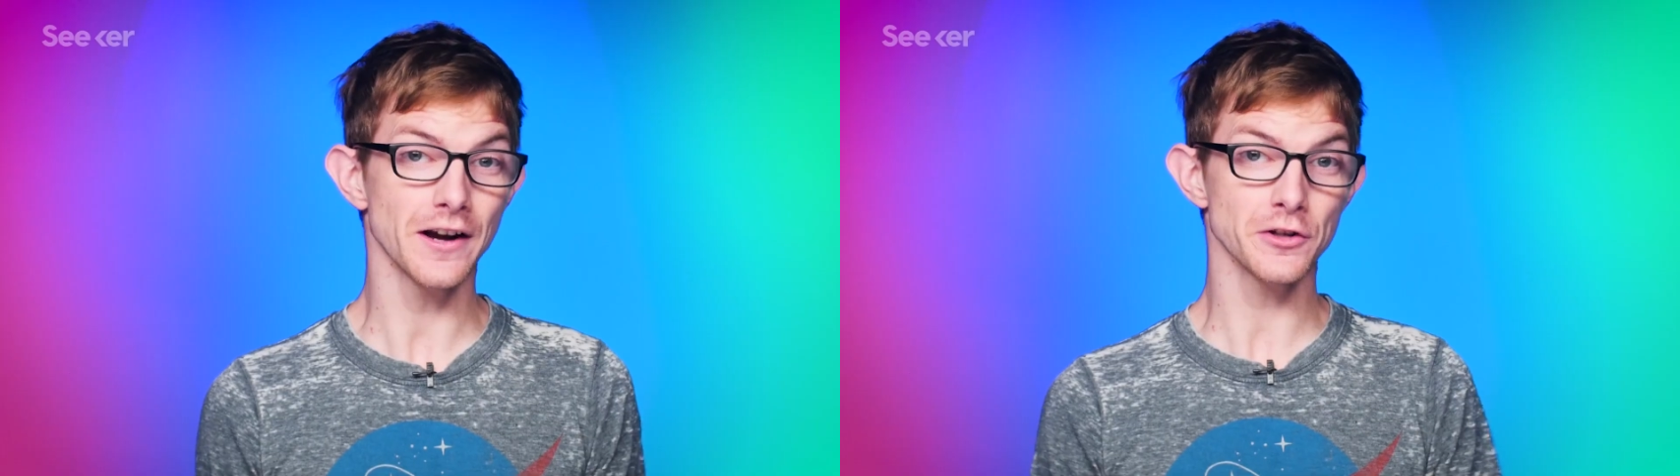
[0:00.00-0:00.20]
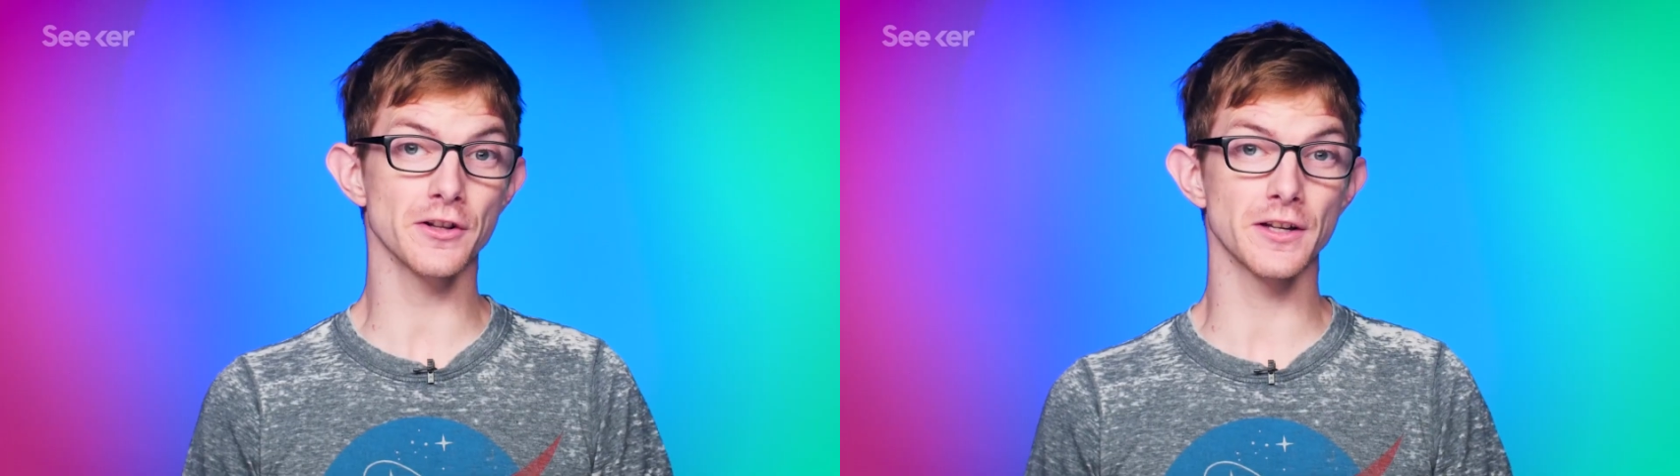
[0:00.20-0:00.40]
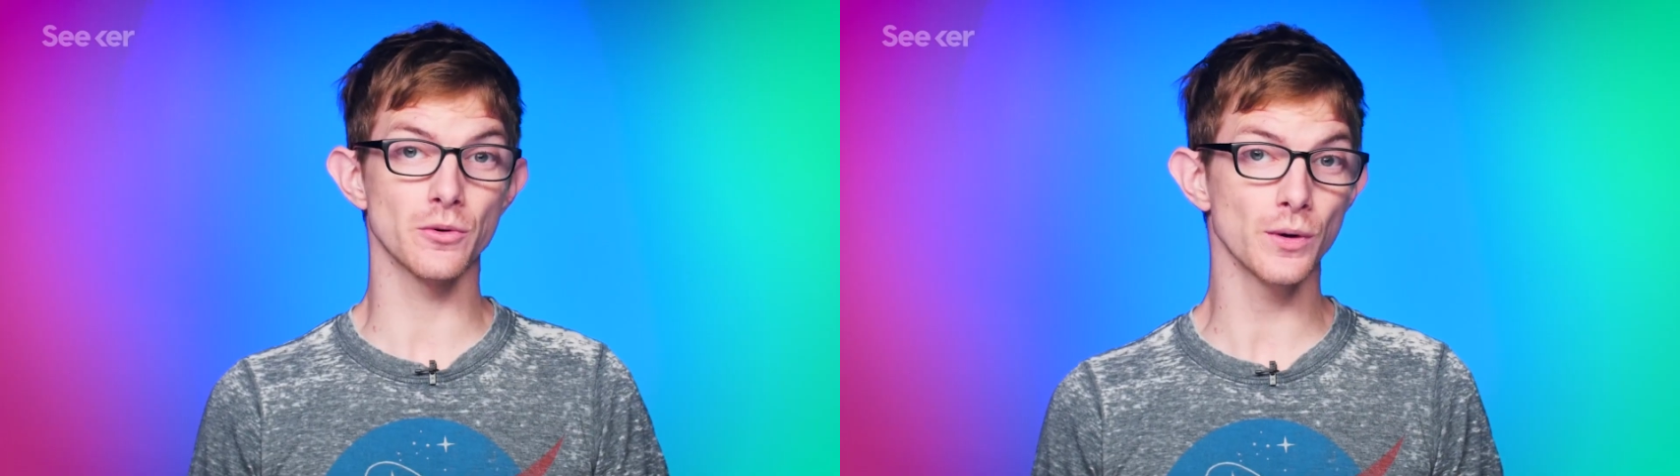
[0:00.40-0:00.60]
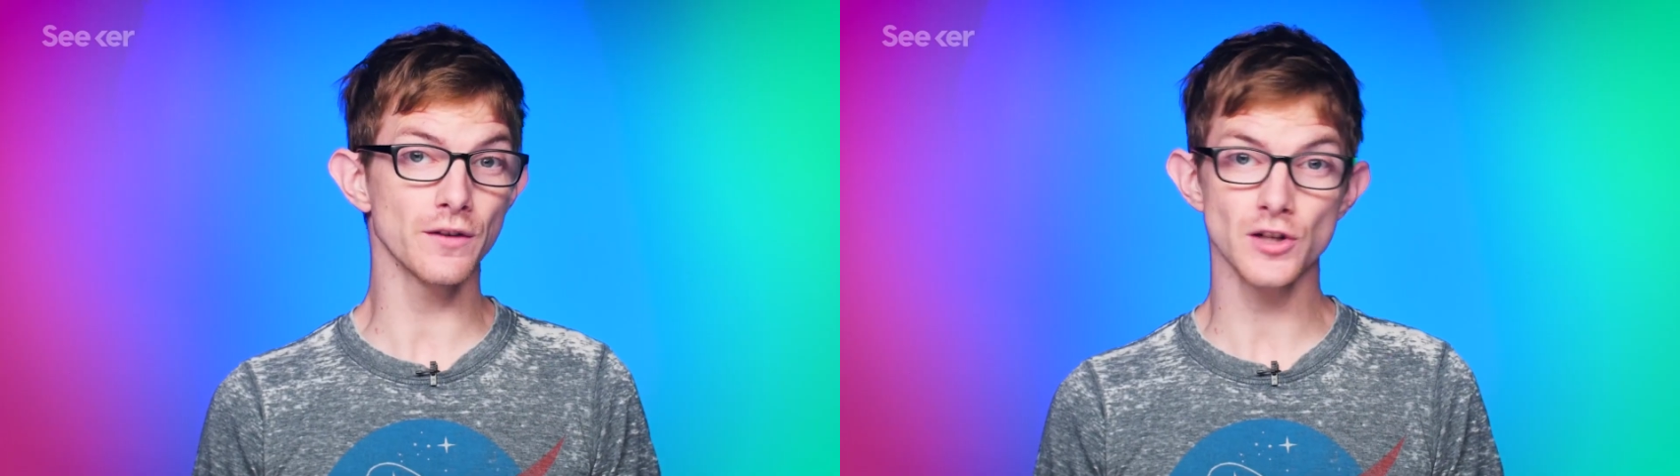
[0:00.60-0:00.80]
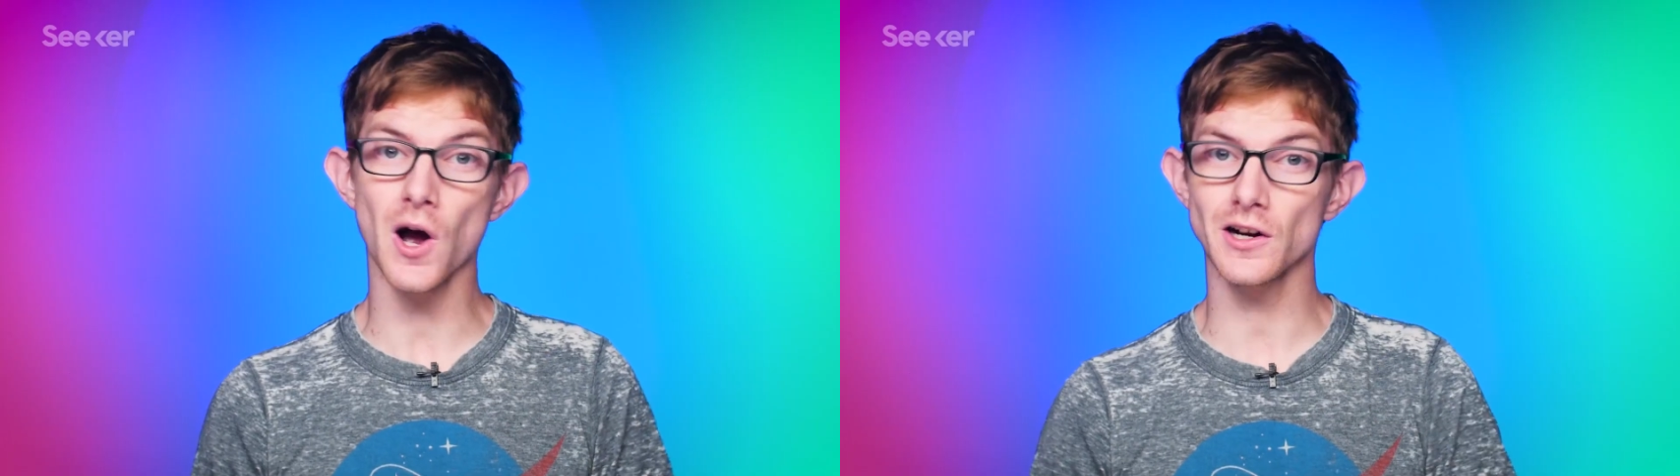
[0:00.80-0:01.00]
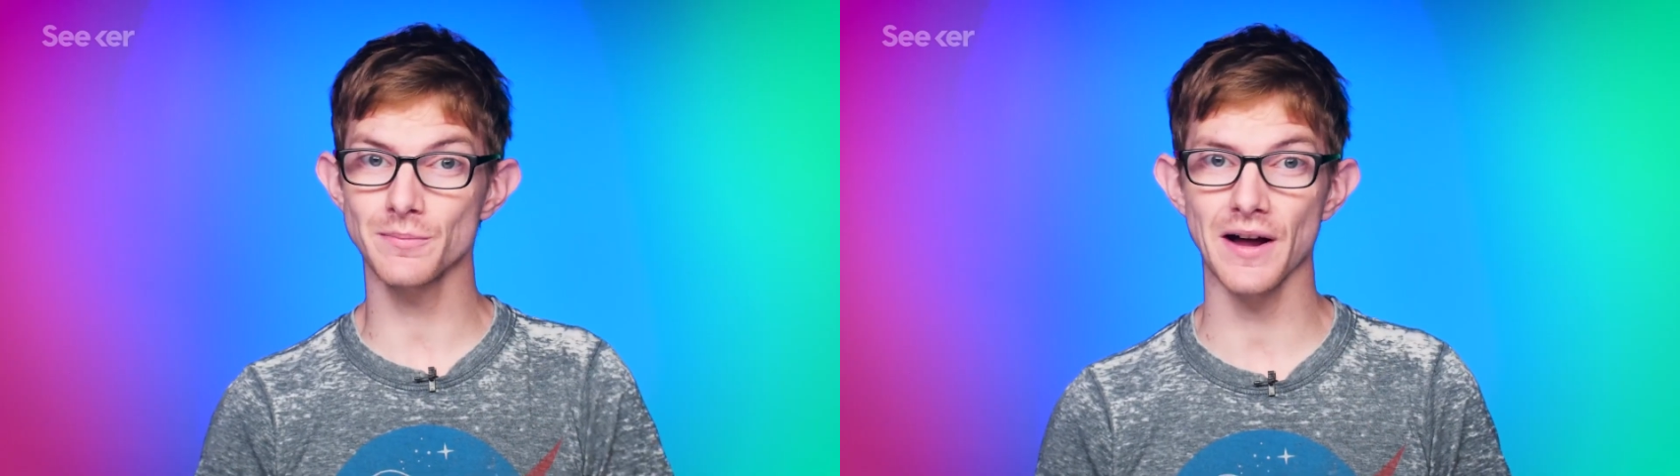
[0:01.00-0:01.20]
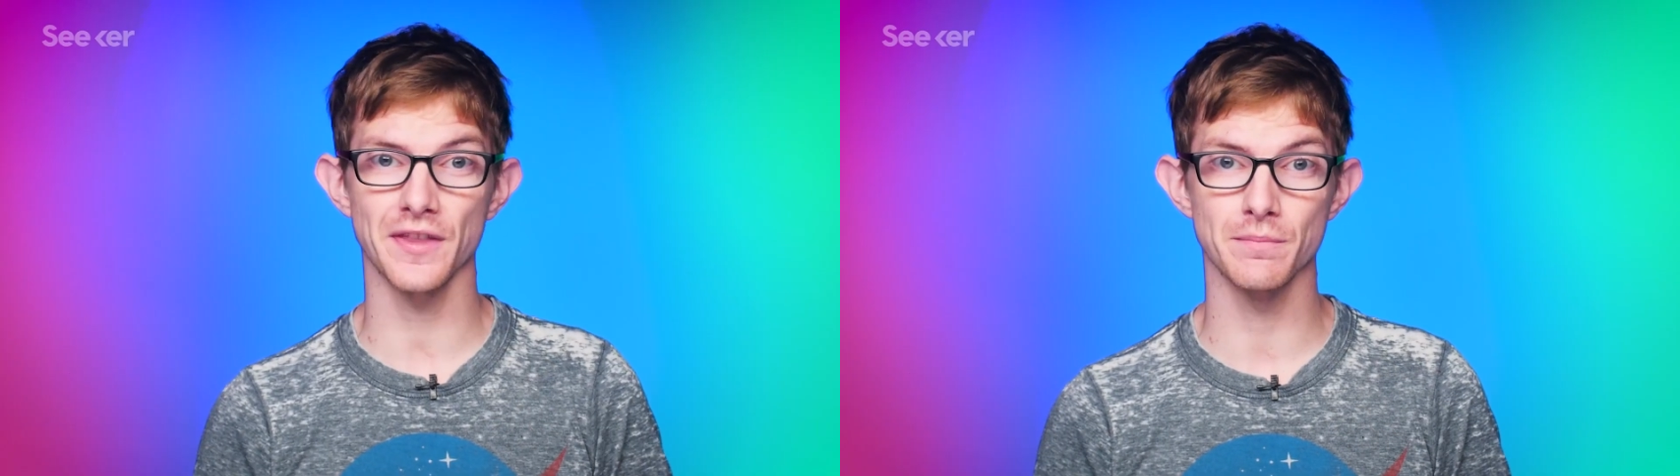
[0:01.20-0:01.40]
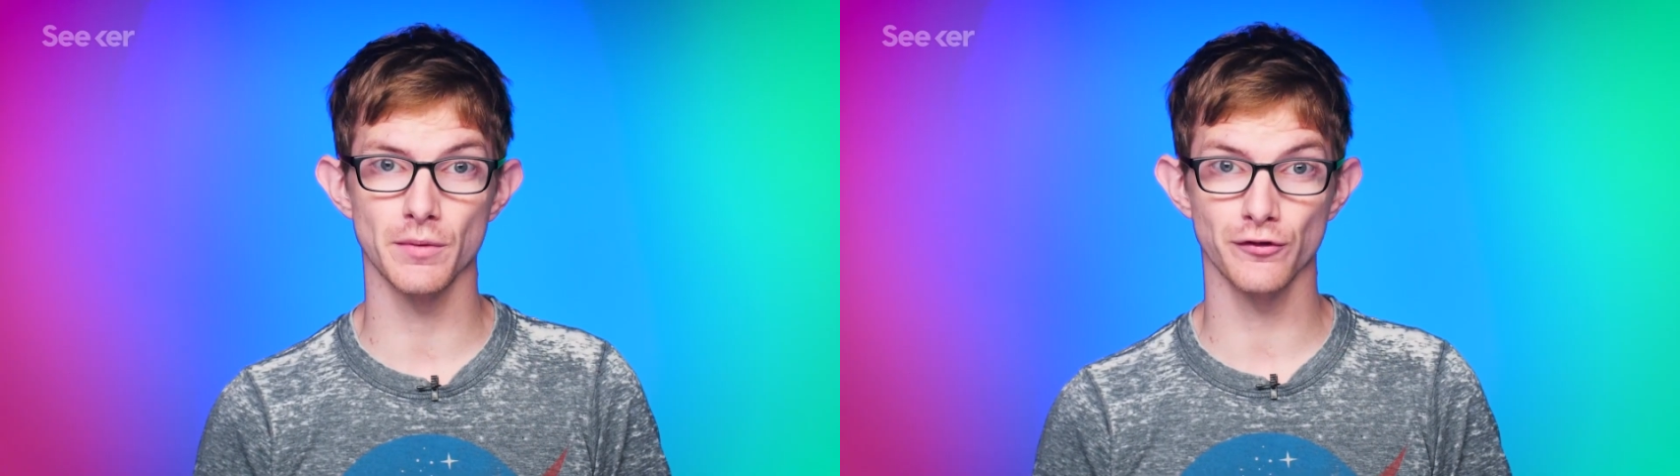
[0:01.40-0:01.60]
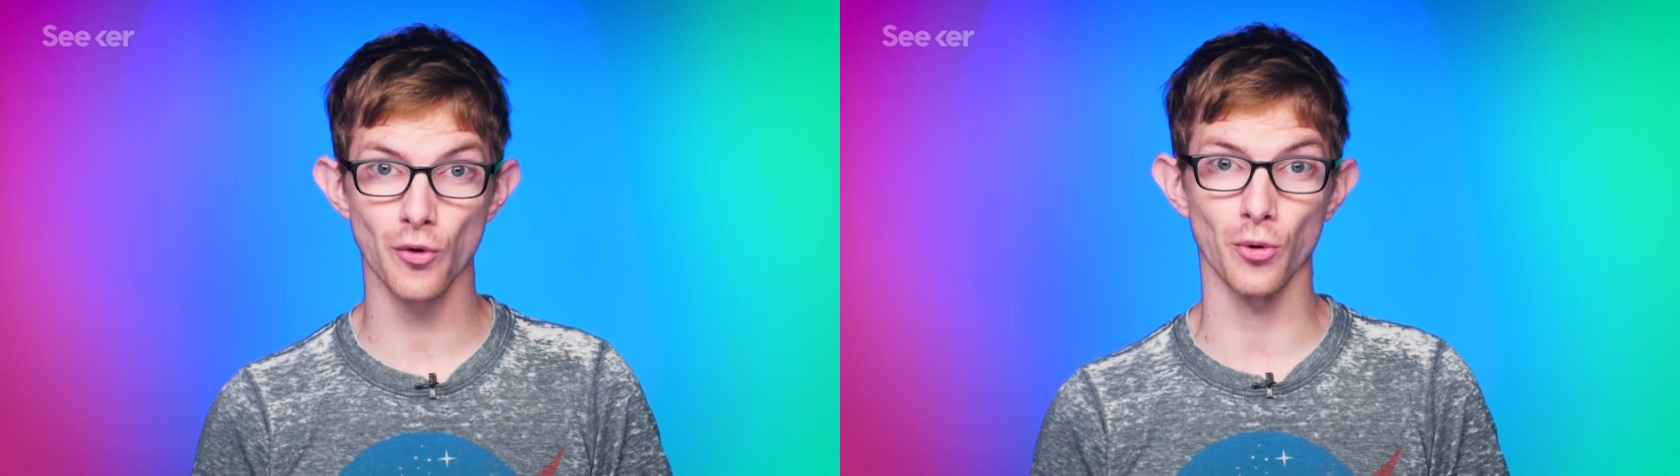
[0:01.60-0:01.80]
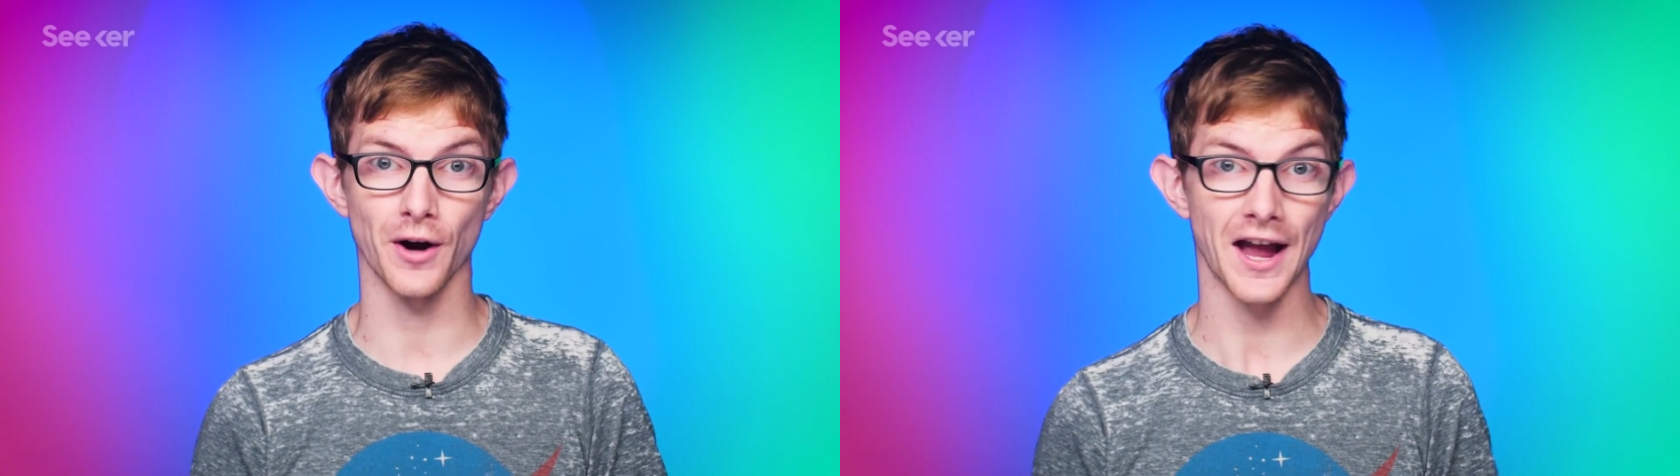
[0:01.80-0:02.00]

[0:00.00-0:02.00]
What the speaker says: Actually, we've talked about them before,